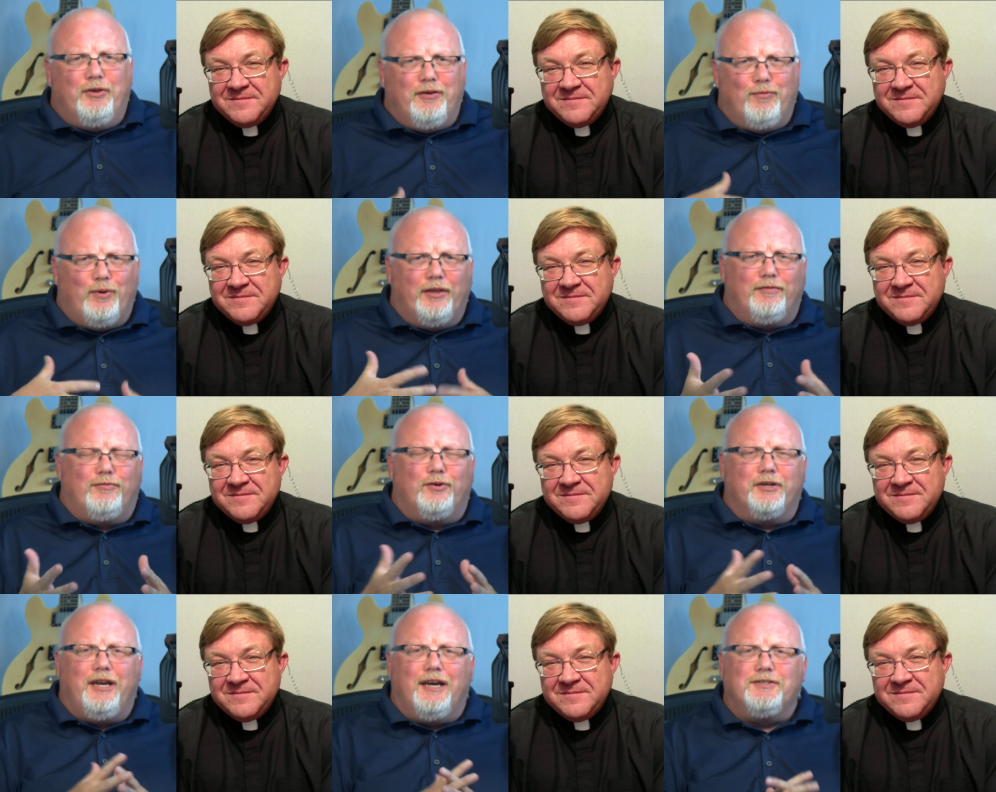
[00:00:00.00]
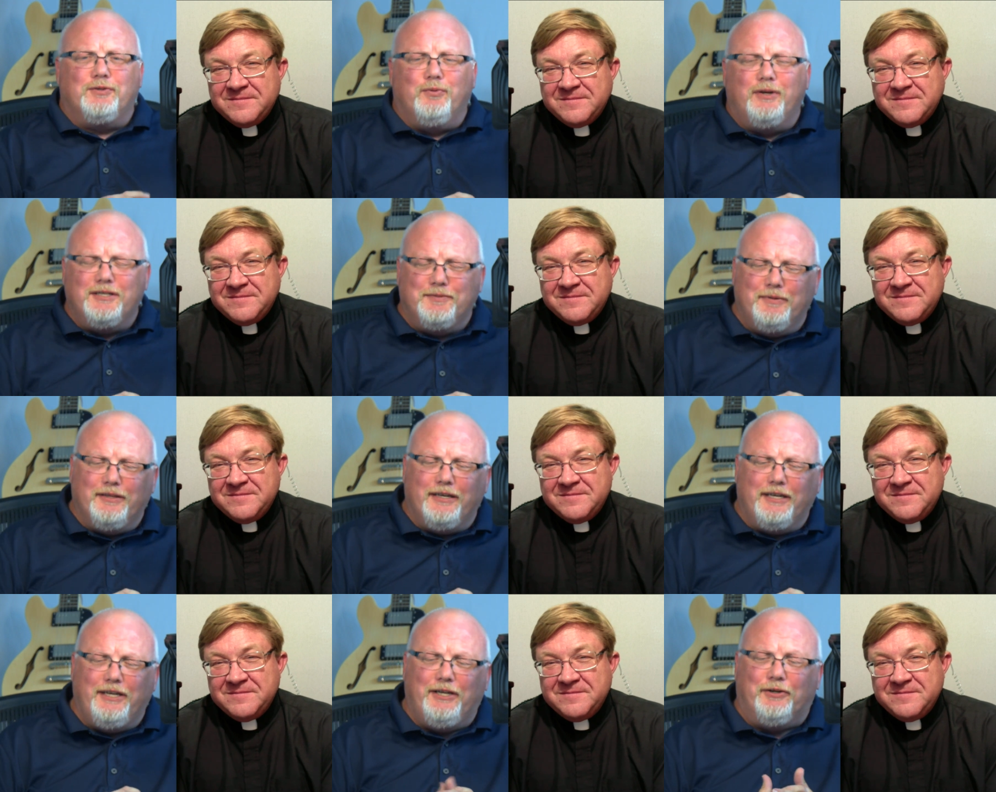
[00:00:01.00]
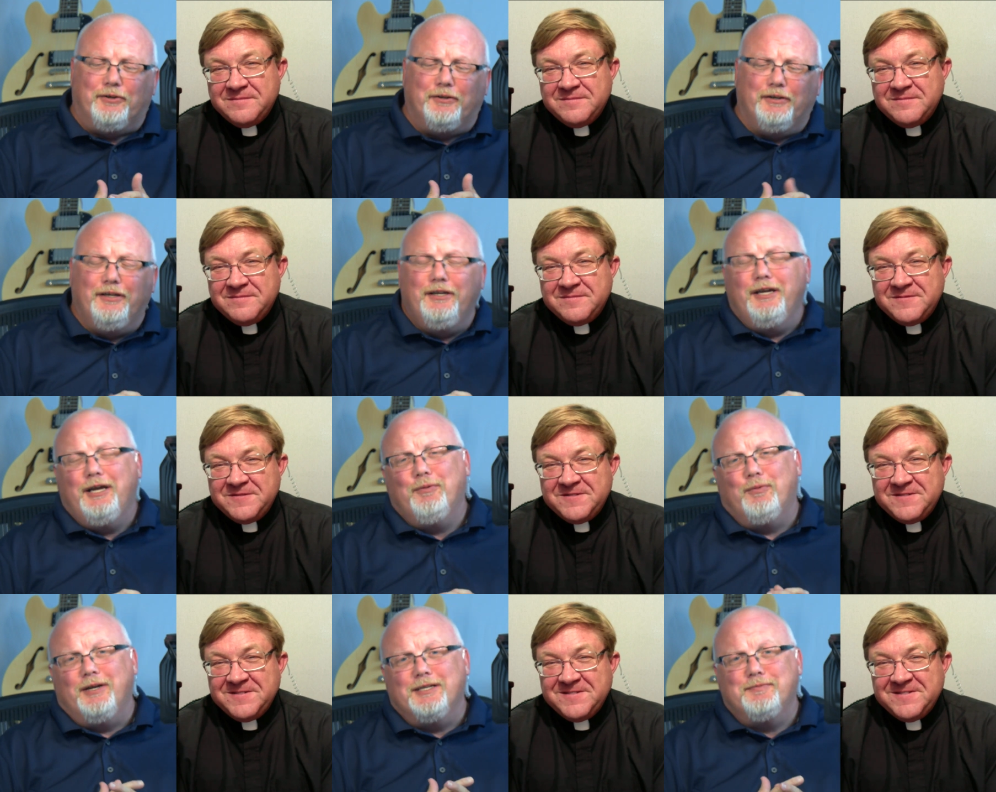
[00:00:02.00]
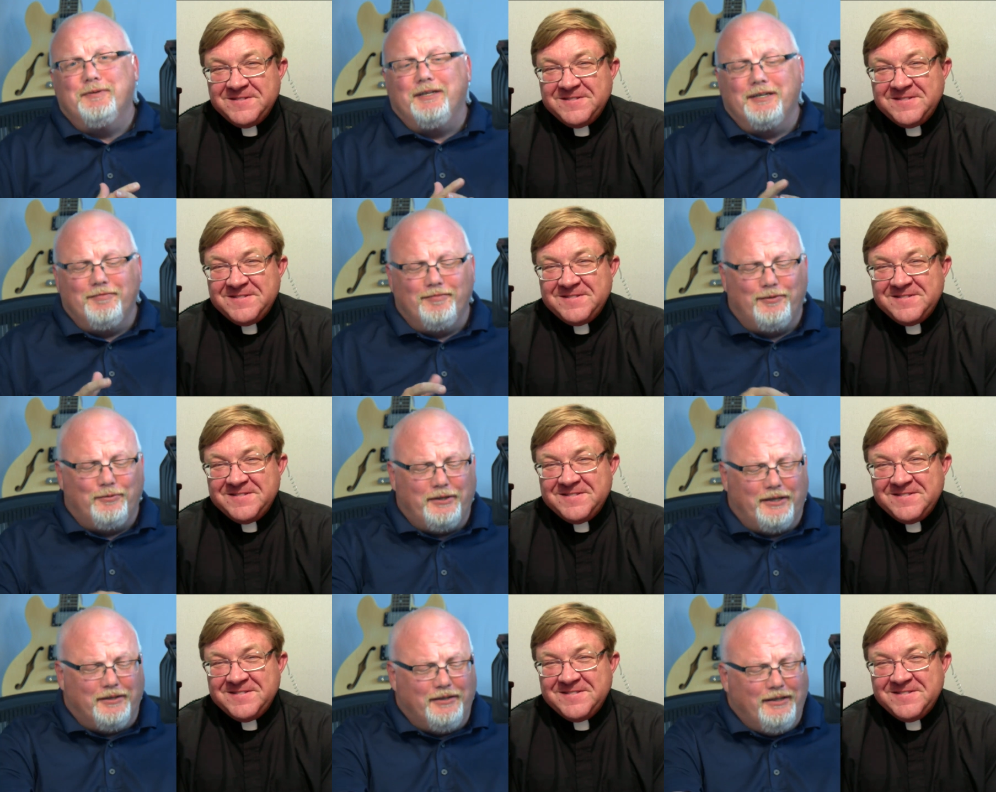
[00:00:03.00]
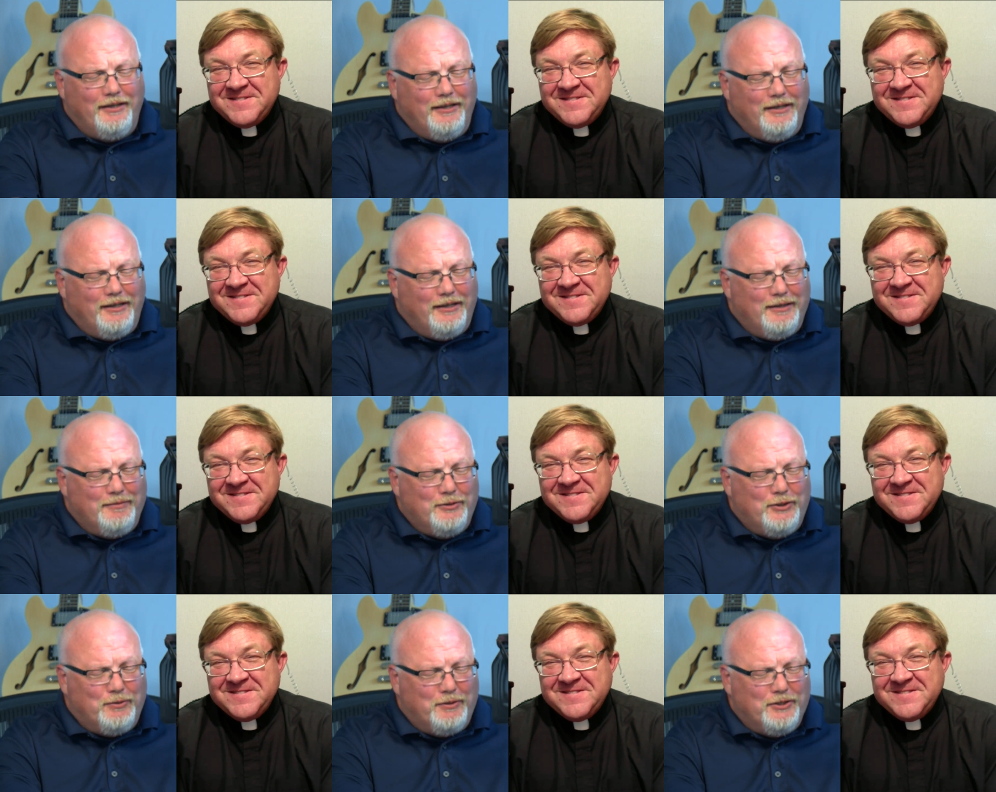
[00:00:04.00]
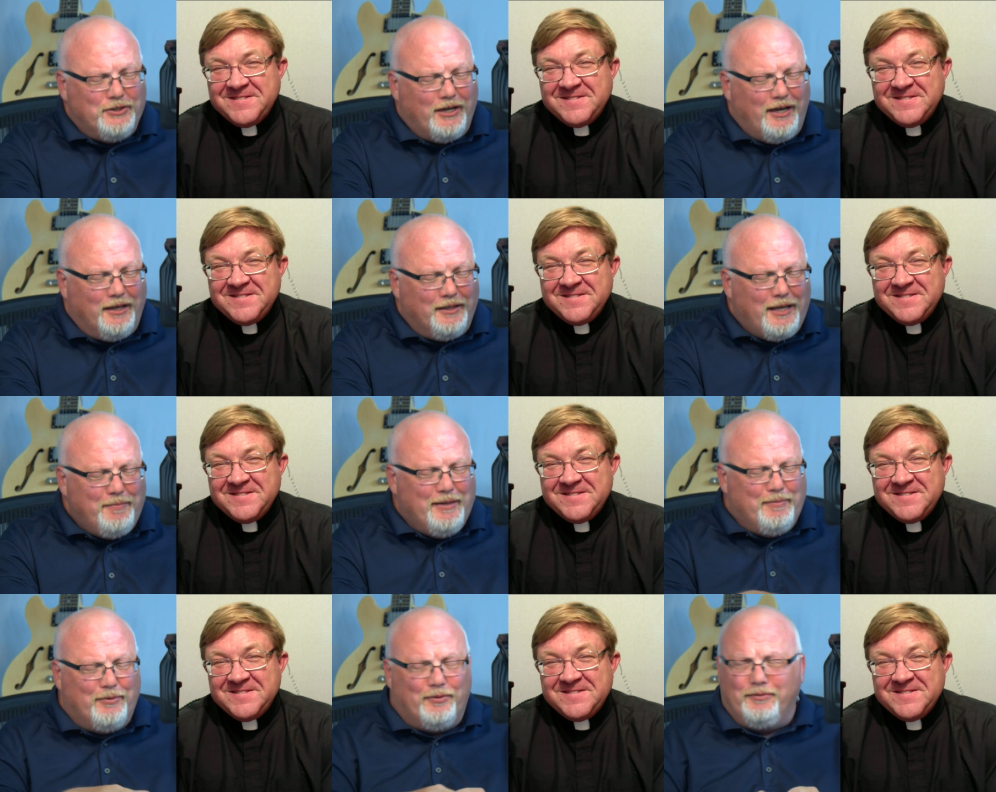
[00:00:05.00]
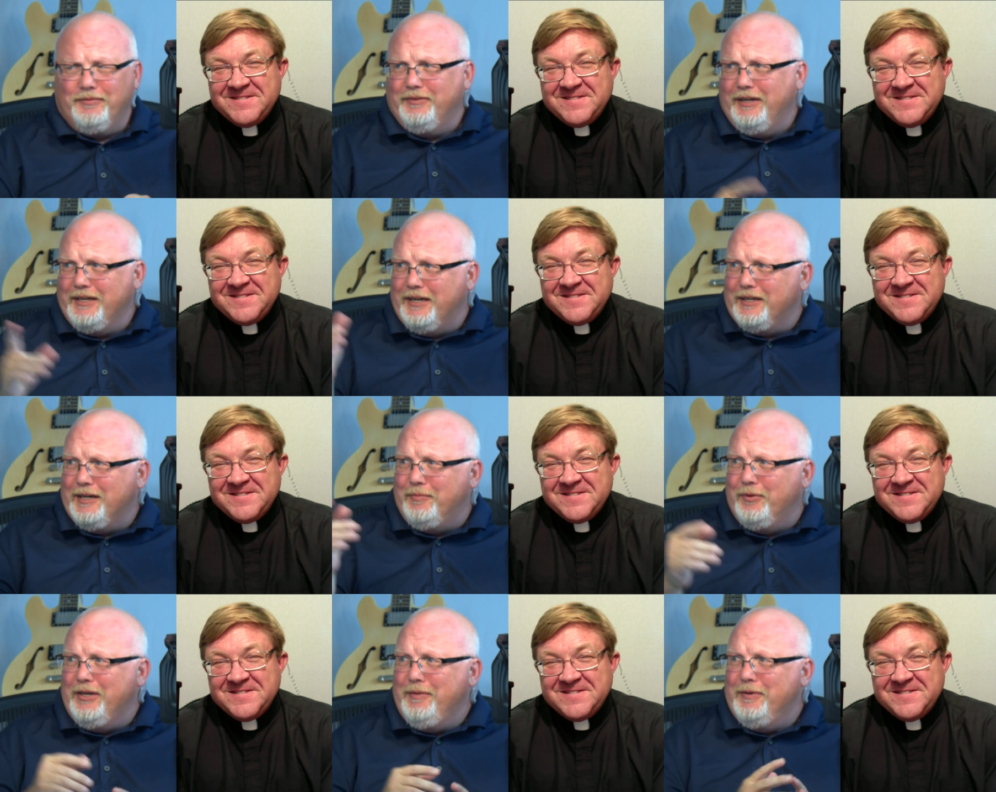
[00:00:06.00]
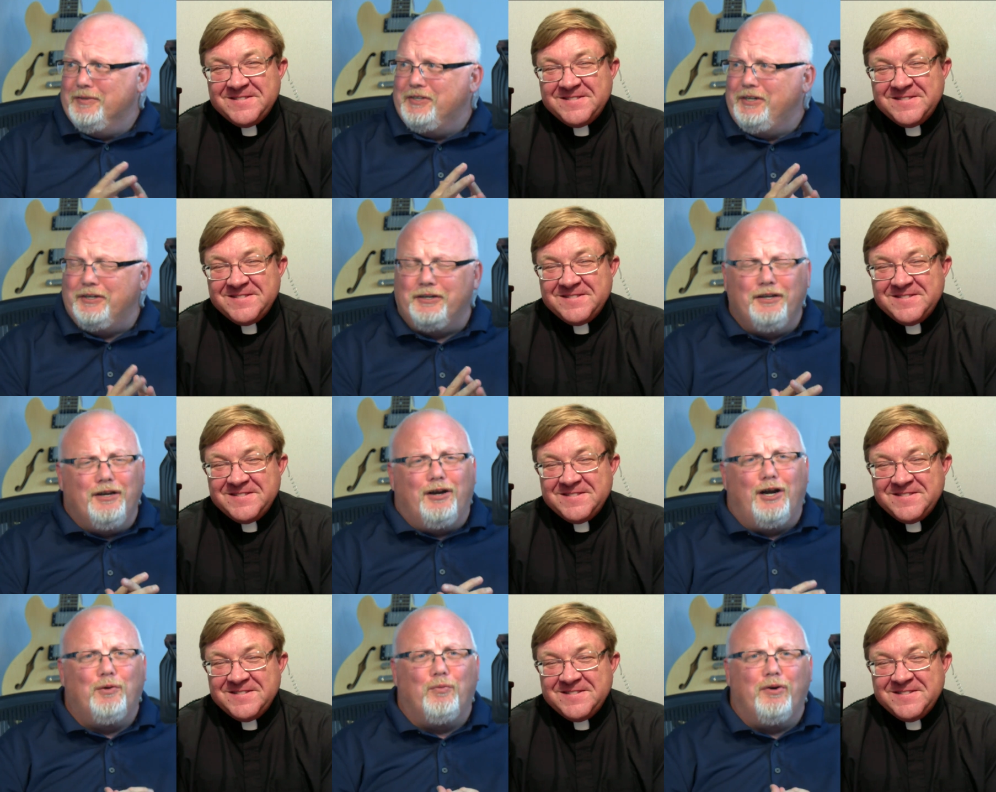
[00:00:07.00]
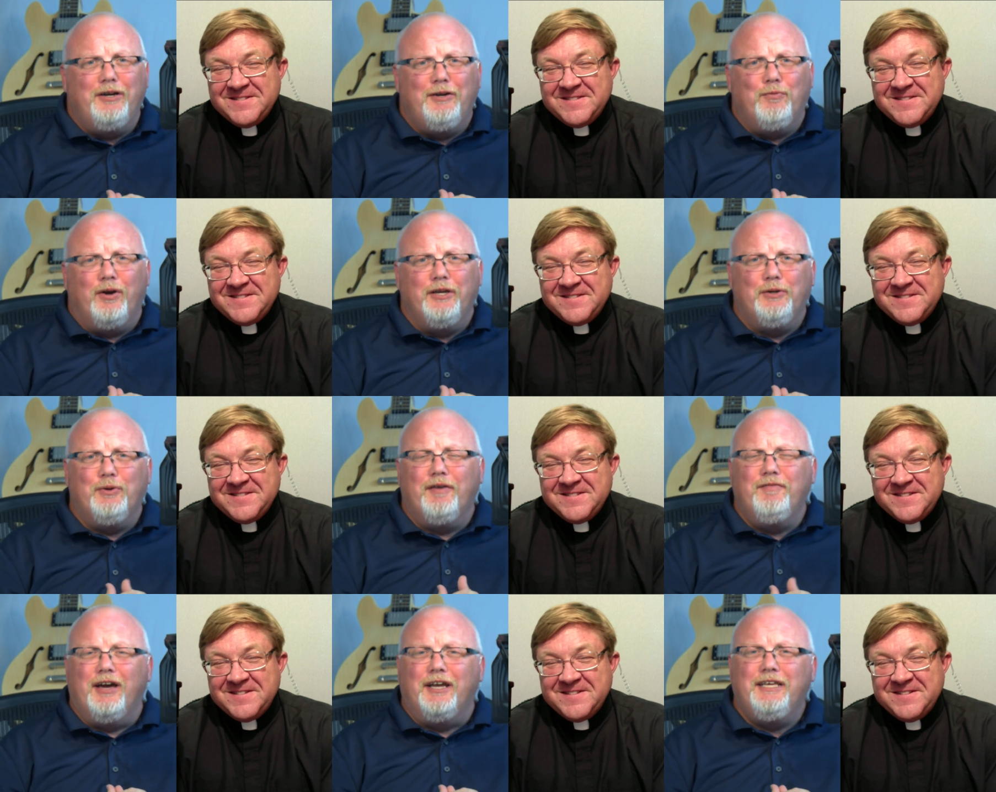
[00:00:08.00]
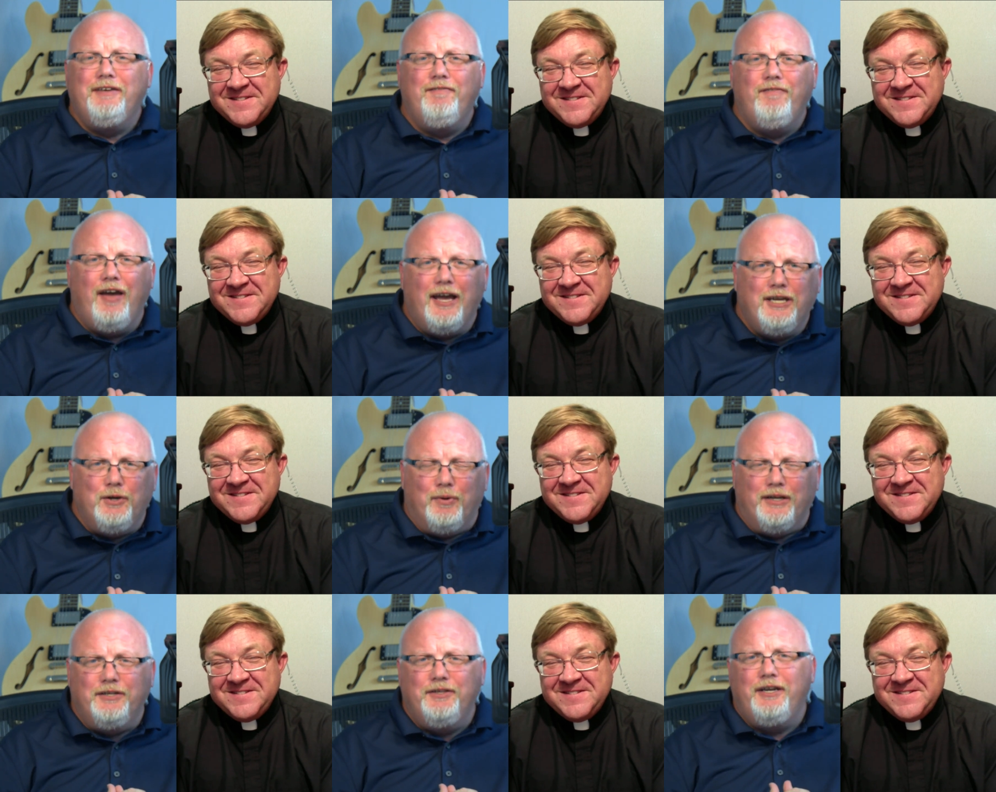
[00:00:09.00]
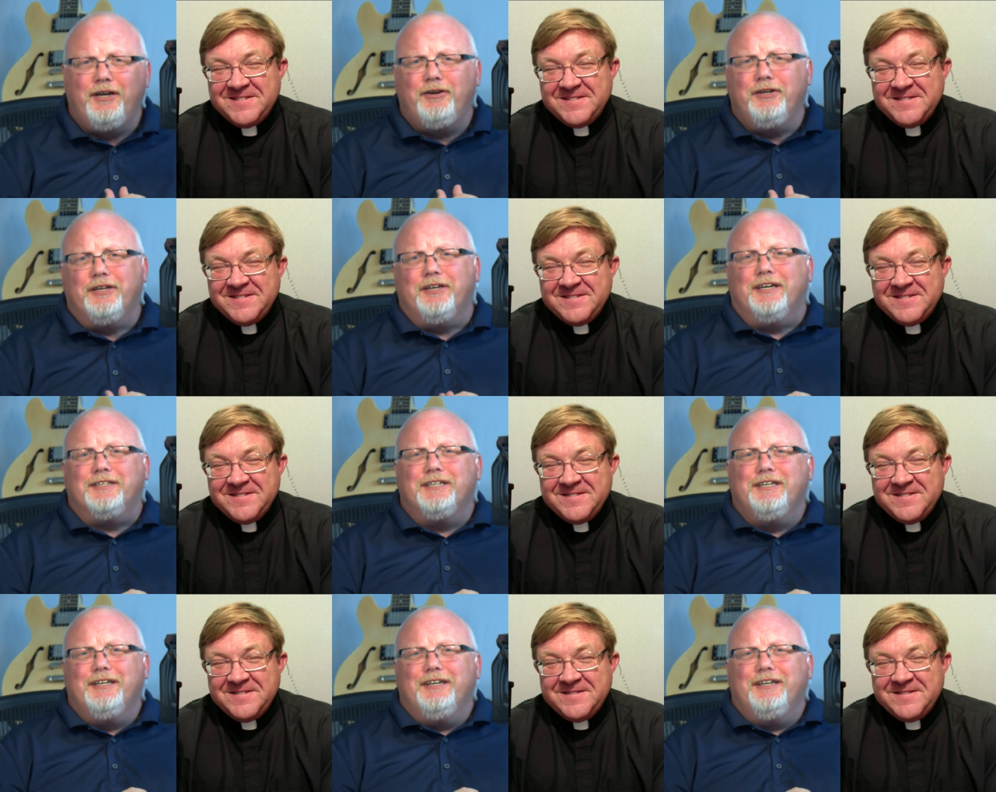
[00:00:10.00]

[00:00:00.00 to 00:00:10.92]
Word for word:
Speaker 1: with a weather forecast, what it's been like here and what it's been like in Florida. Um, George, a lot of people, I got a couple emails here, are wondering why you have not evacuated the area yet.